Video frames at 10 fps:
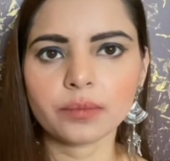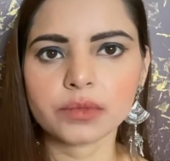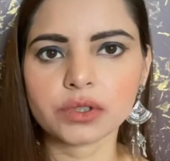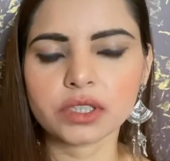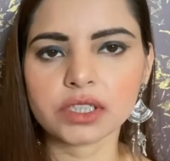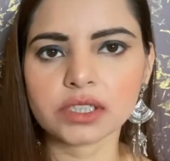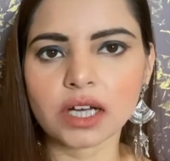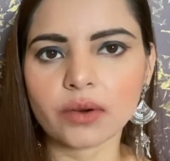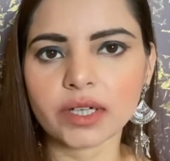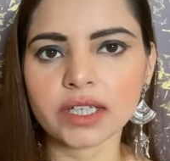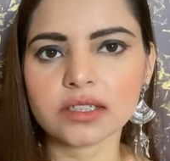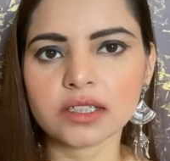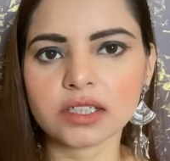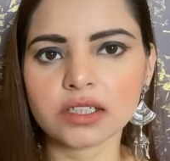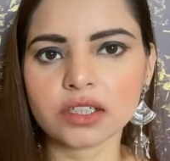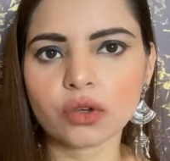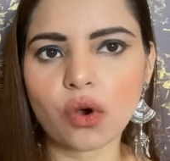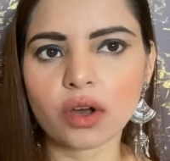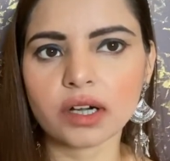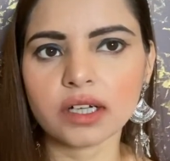So this is how it is. It is in
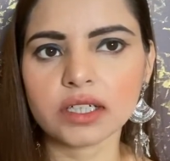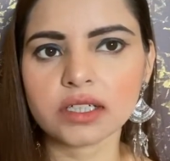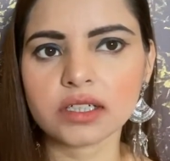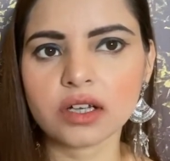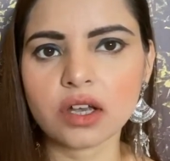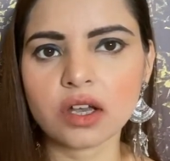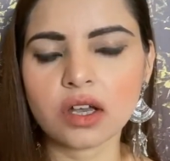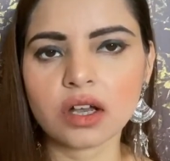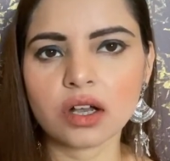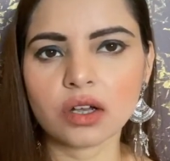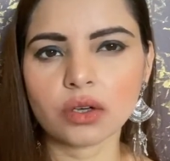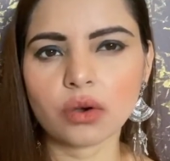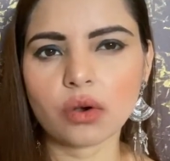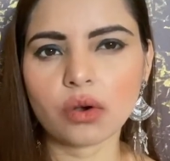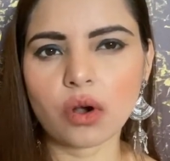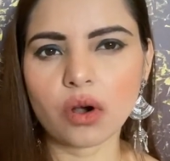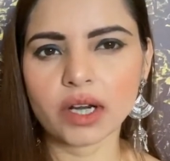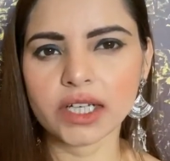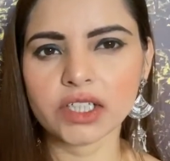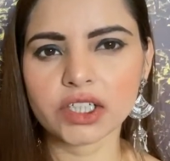coralish, you know,
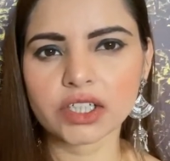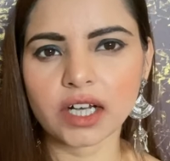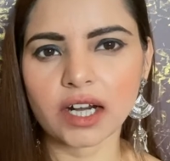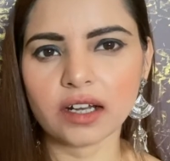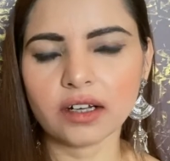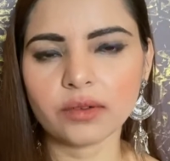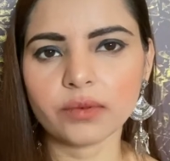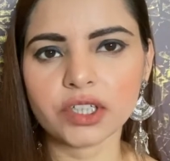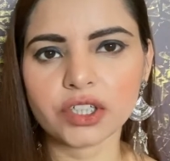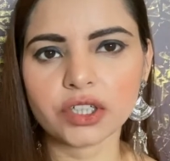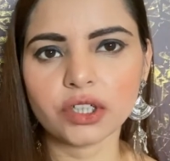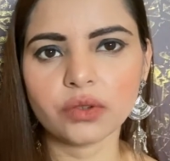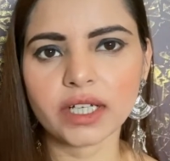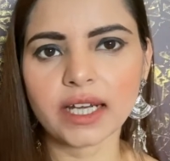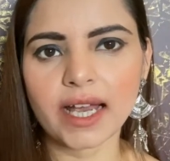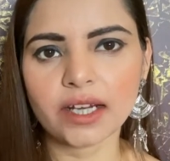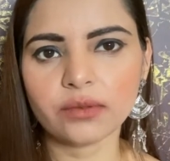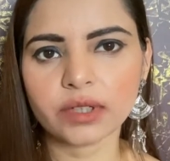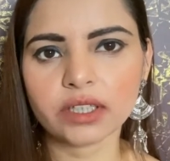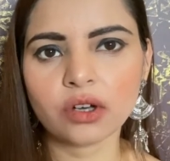orangish color, which you can line
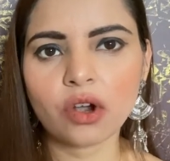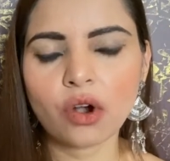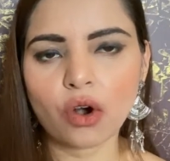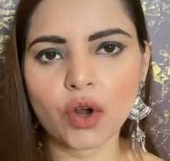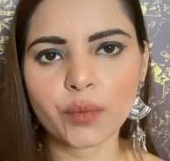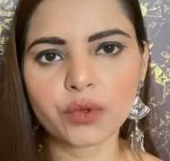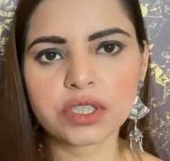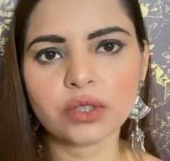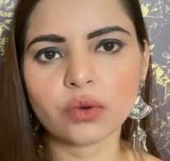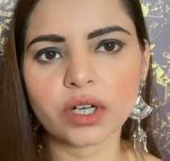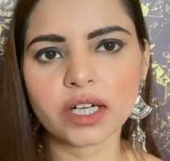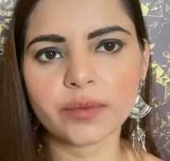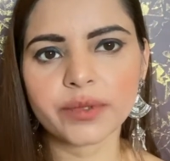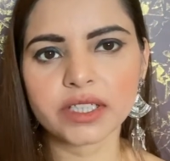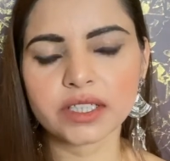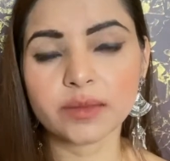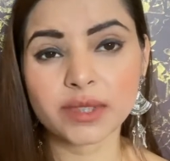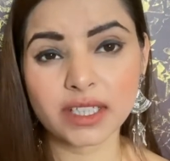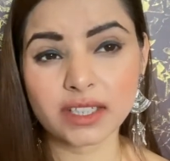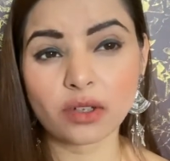with on mostly coral
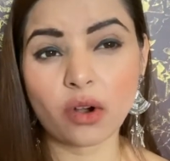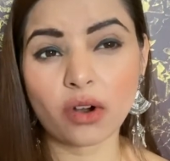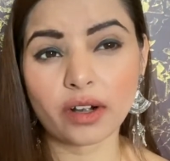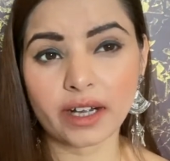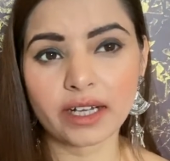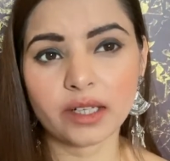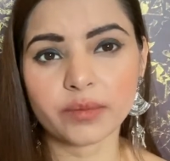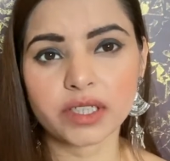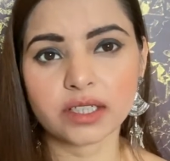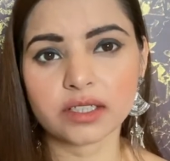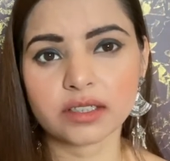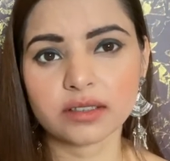lipsticks or red lipsticks.